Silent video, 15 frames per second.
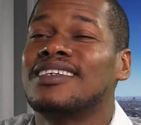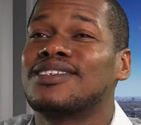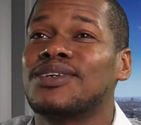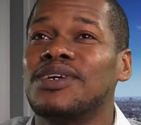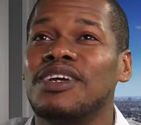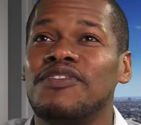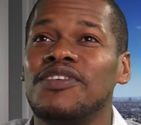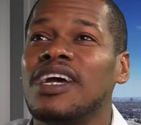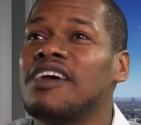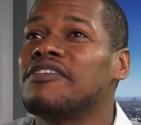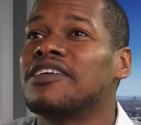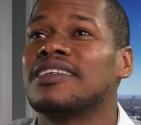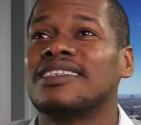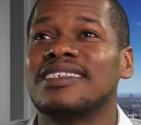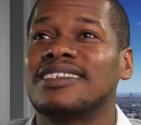So if you have
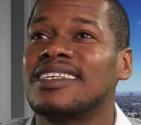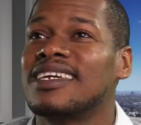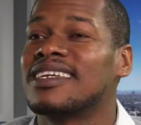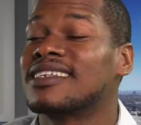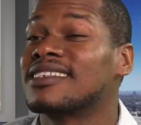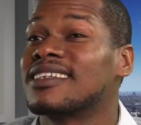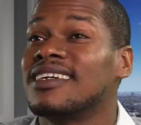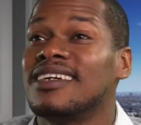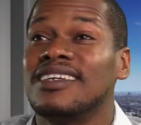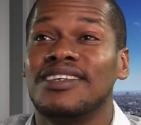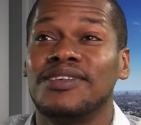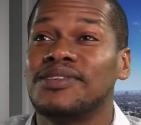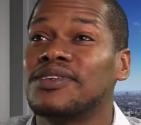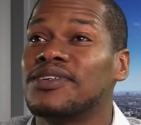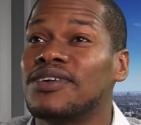all these things,
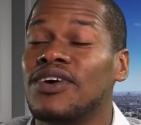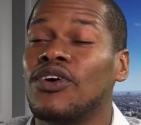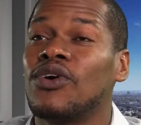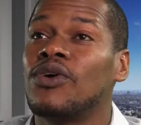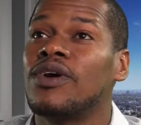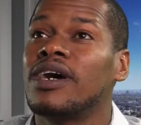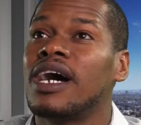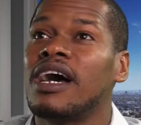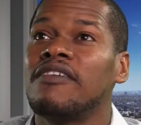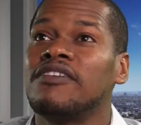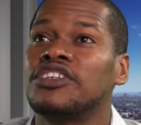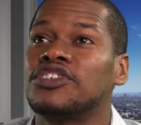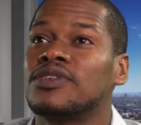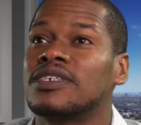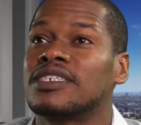you don't know. Oh, I have
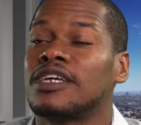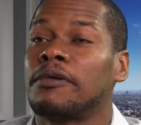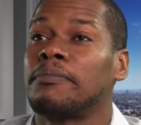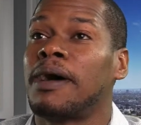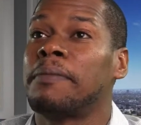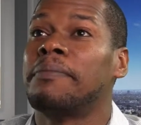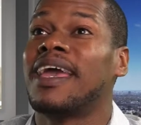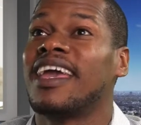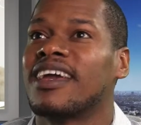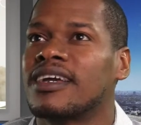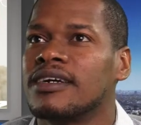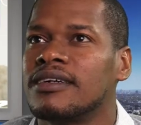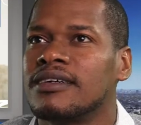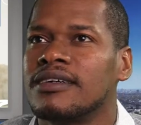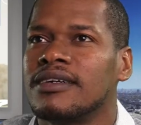insurance at my
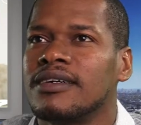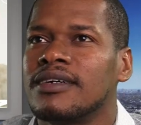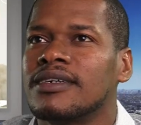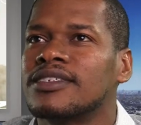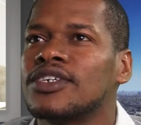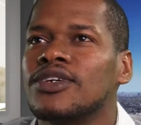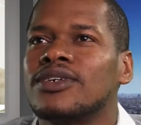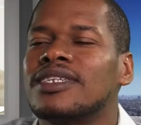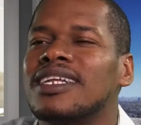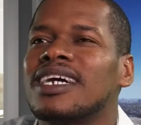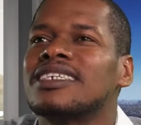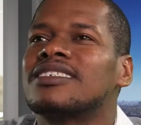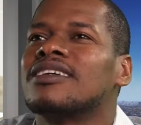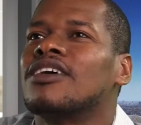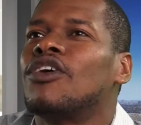bank. So
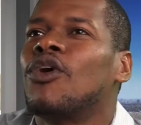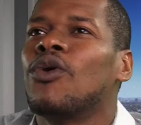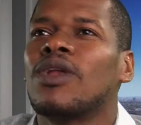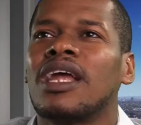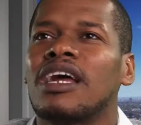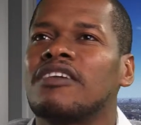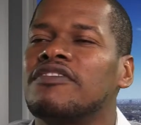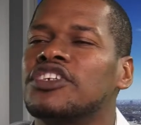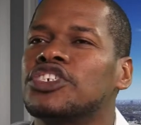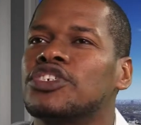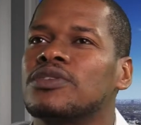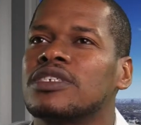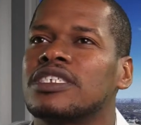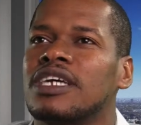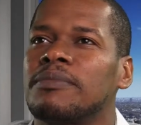there's a whole lot of
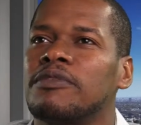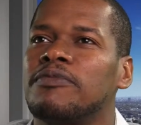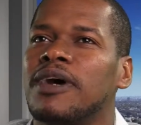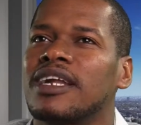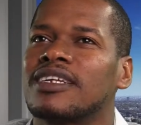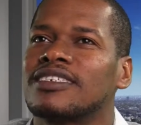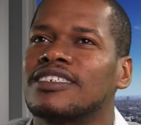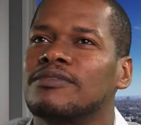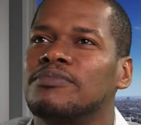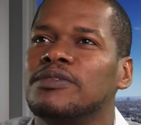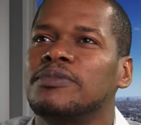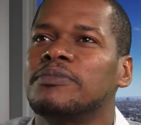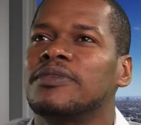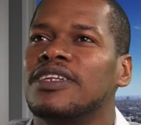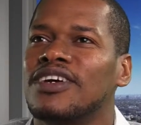insurance type of policy
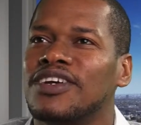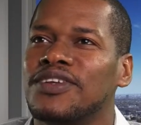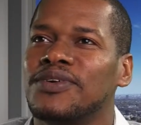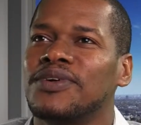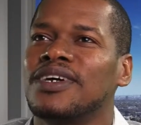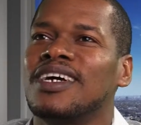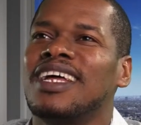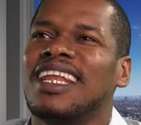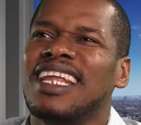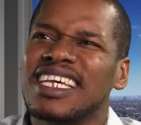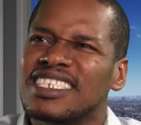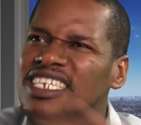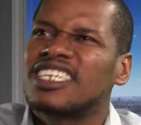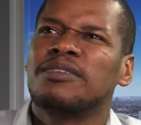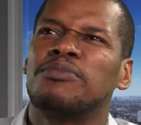people may not know.
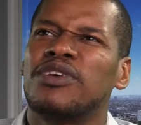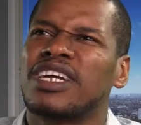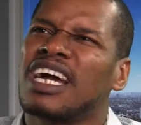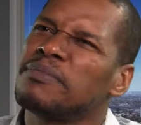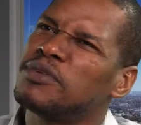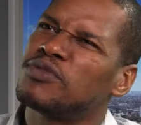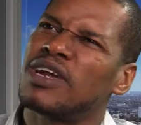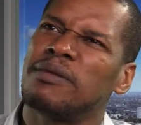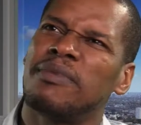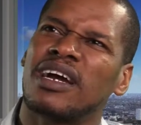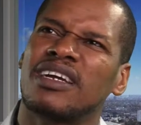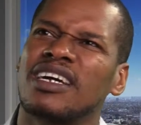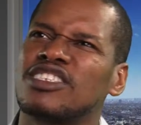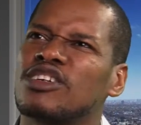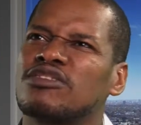Let's take a break. I'll be right
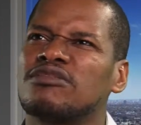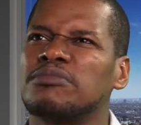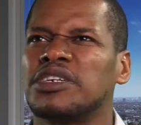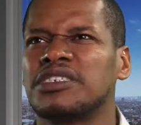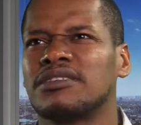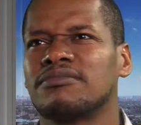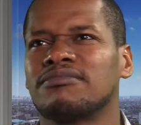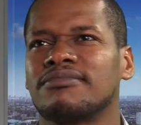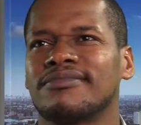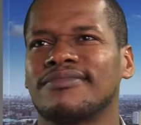back. I talk too much.